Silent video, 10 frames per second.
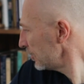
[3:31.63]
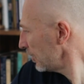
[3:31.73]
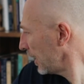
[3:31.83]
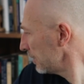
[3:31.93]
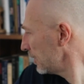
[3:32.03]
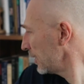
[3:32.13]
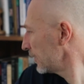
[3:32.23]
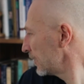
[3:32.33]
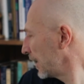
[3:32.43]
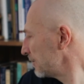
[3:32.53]
sure I
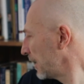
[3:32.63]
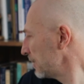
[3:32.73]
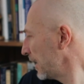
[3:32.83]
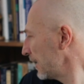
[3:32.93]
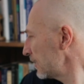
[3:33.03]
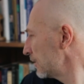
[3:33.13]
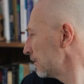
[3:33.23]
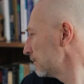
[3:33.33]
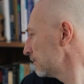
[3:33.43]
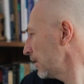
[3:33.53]
was at my best.
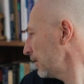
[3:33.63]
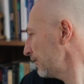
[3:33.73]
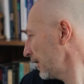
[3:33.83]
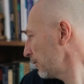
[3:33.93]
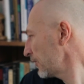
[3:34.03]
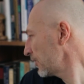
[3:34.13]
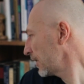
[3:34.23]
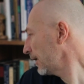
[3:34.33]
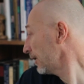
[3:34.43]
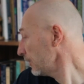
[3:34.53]
No, you think it was
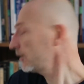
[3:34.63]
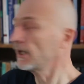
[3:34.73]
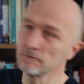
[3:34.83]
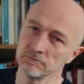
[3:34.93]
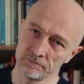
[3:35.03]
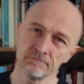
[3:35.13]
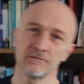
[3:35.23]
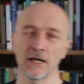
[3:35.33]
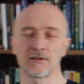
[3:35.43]
okay? Oh, okay.